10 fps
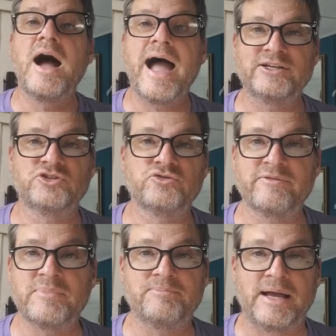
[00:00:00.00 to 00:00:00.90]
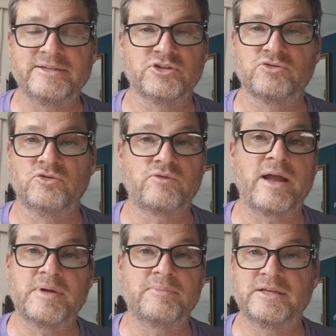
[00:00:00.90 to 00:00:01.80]
I had to ride my bicycle
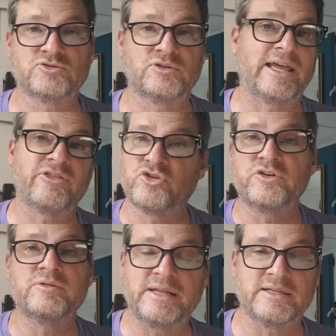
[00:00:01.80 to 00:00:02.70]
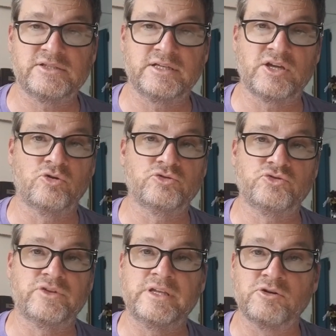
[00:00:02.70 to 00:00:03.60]
like 30 minutes to go
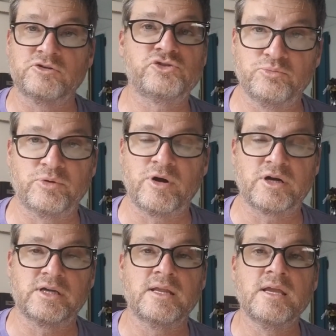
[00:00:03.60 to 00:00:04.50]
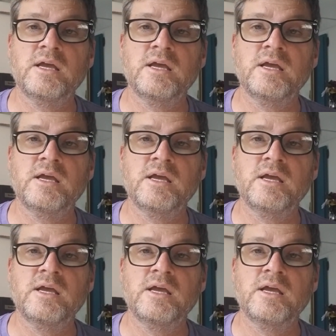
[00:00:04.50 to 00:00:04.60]
to the nearest supermarket.